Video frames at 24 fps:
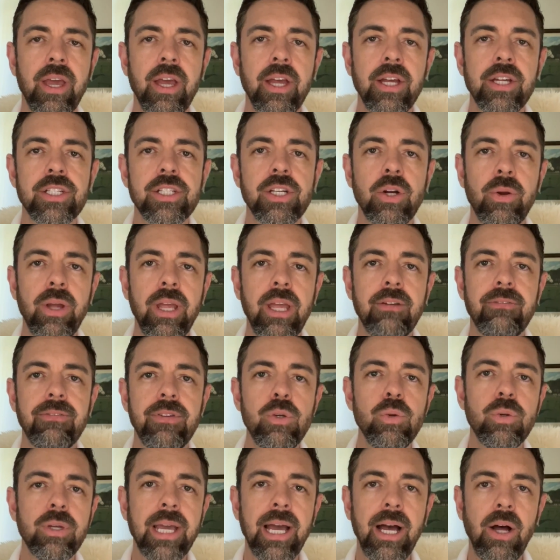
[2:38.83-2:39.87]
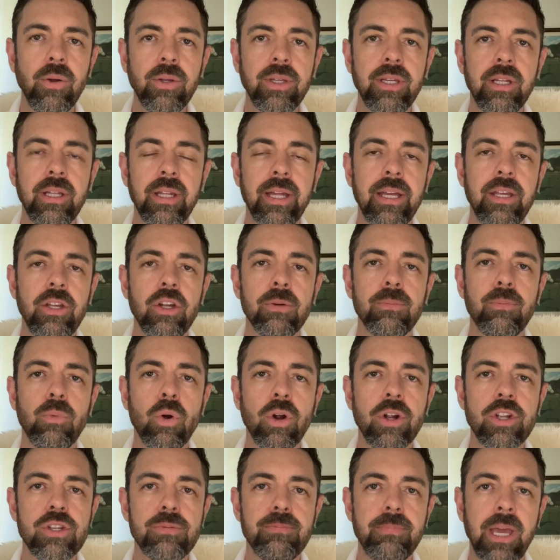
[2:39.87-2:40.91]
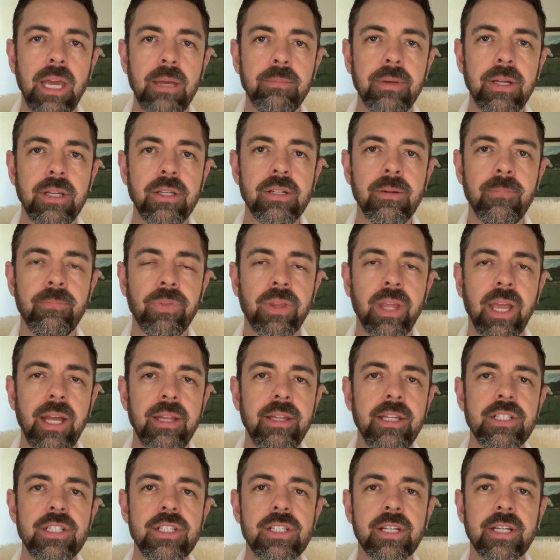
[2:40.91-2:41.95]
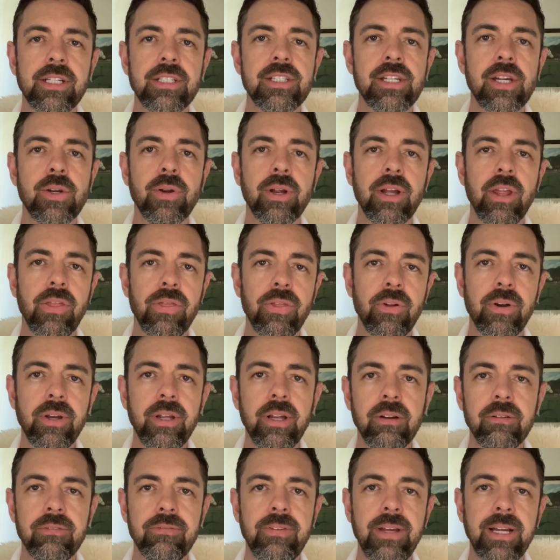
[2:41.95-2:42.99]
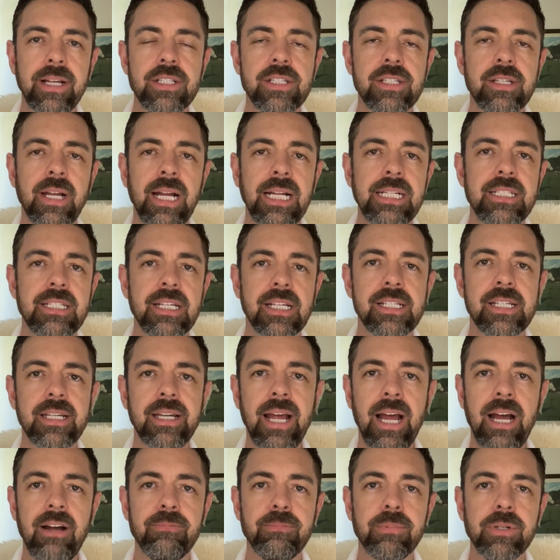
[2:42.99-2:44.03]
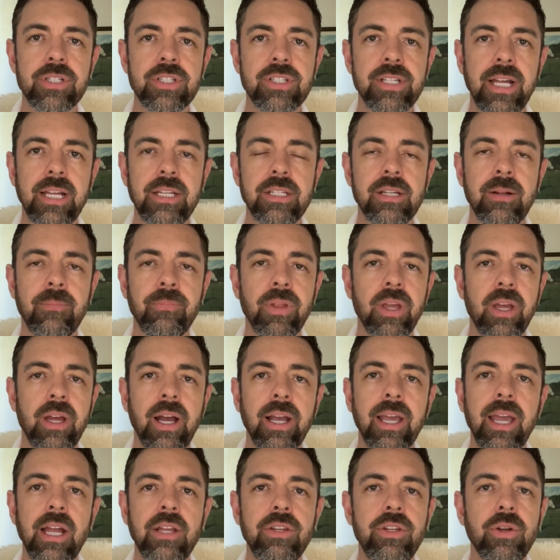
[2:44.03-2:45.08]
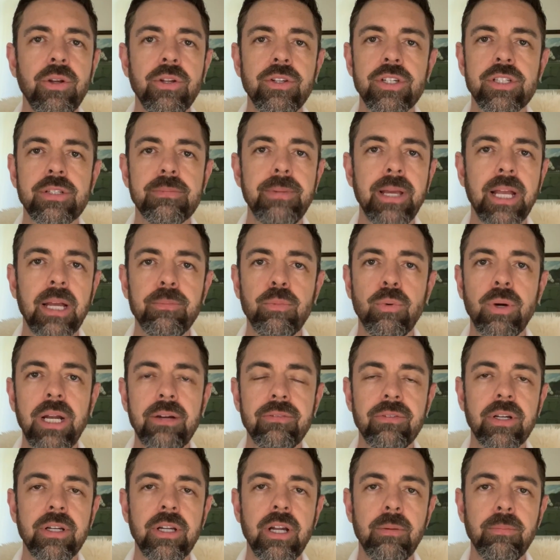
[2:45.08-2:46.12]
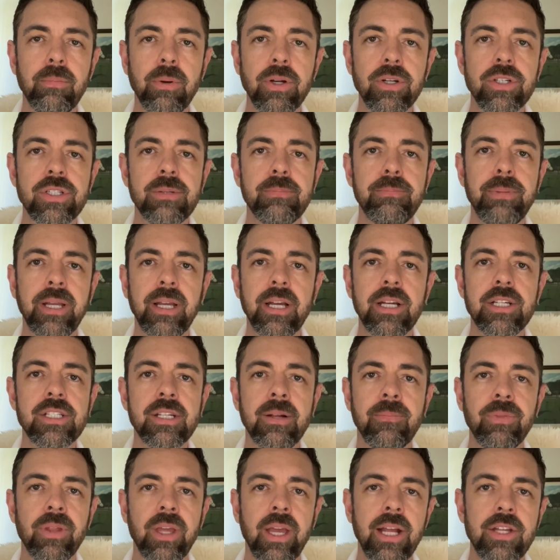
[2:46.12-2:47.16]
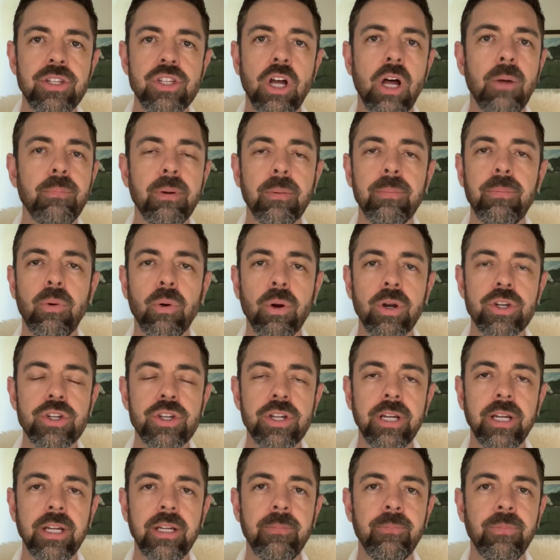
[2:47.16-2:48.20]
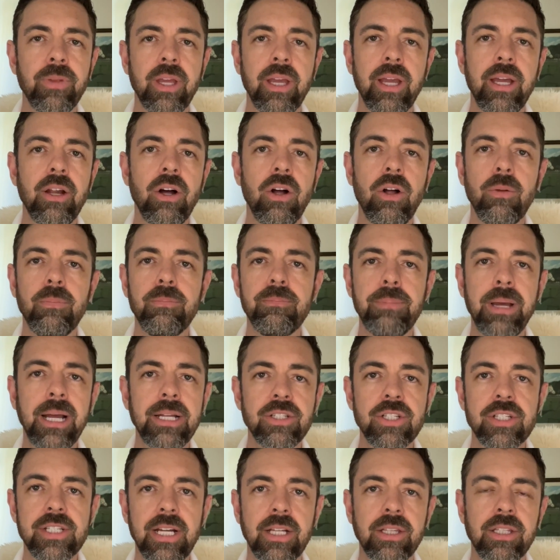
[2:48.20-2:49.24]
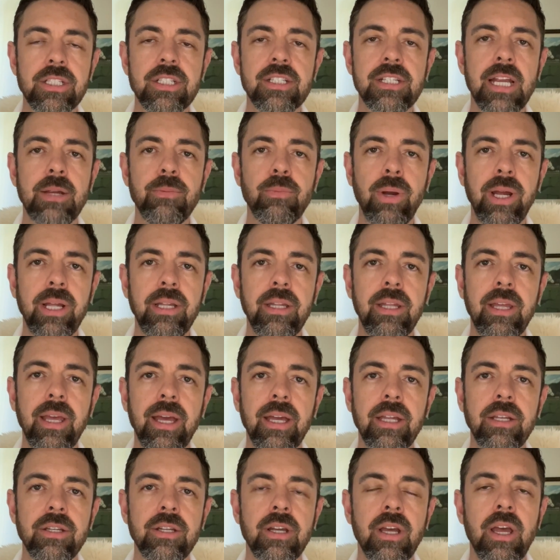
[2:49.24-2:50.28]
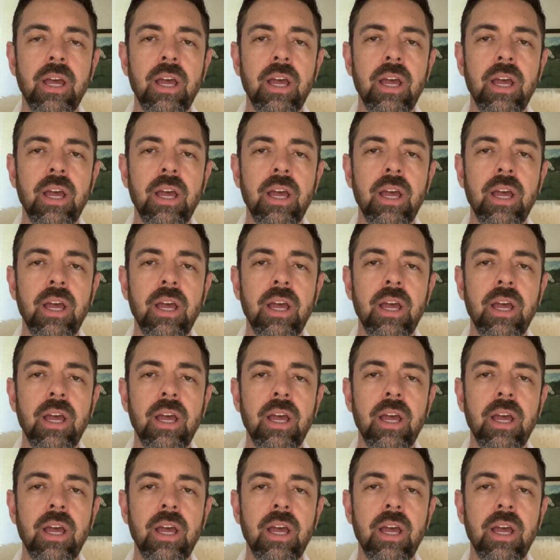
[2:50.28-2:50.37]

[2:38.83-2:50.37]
So if you calculate your mortgage payment, and this is considering a 30-year fix at 6.5%, again, you can just make up whatever numbers because it's all proportionate. It all pencils out the same way in the end.